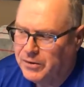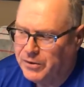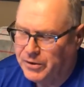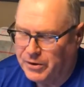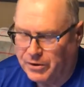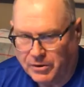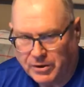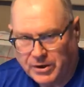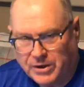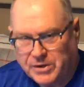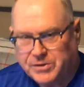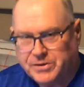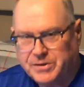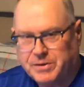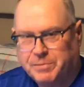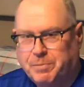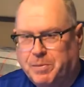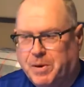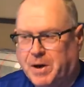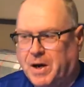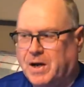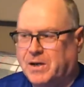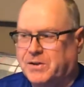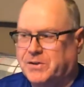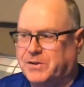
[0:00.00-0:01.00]
There is the
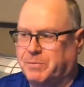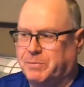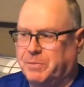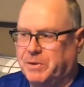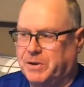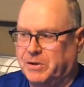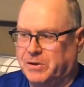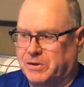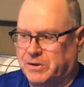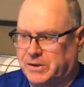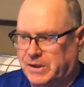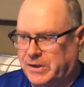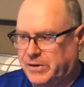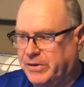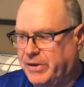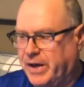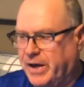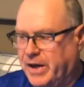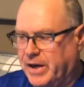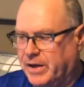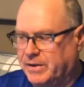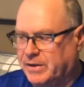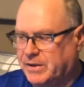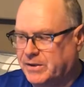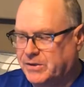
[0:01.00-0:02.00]
possibility
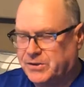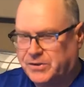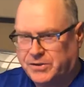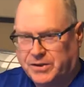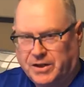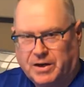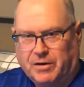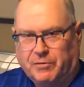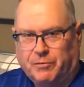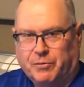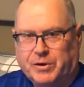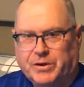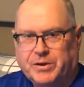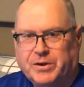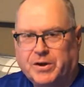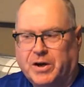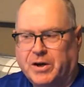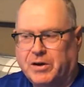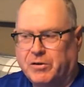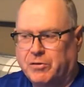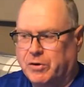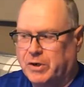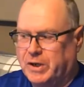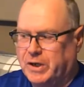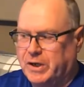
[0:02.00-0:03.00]
that instead of
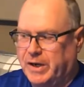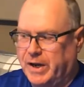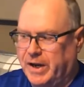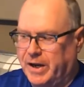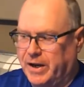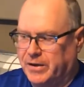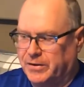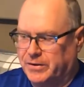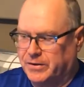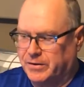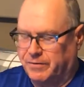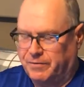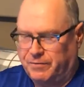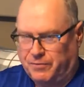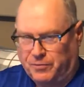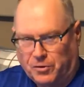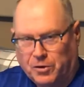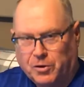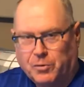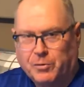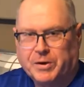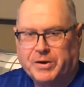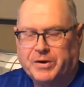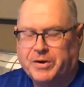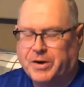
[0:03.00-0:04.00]
retiring at the
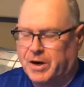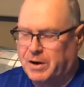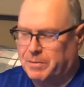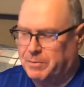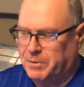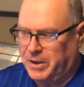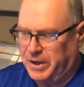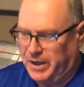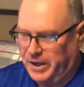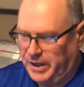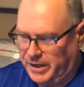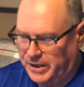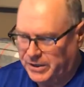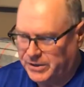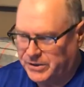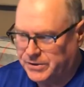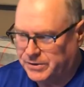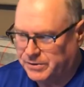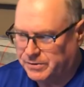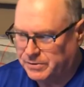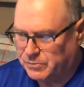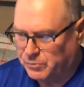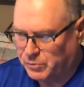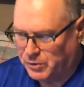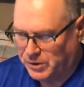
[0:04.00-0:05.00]
full retirement
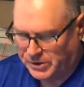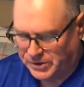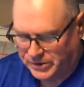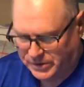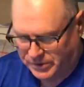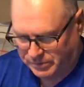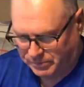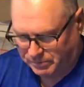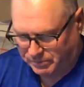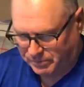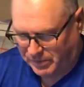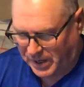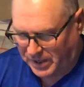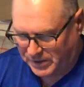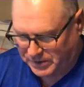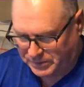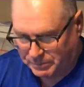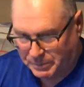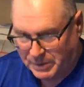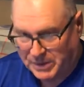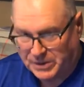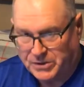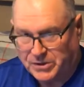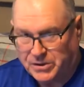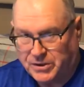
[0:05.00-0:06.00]
age, which
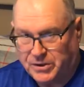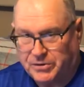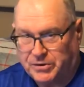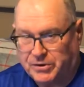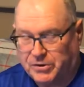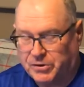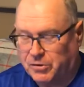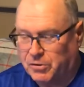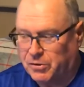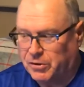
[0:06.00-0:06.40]
as mentioned in the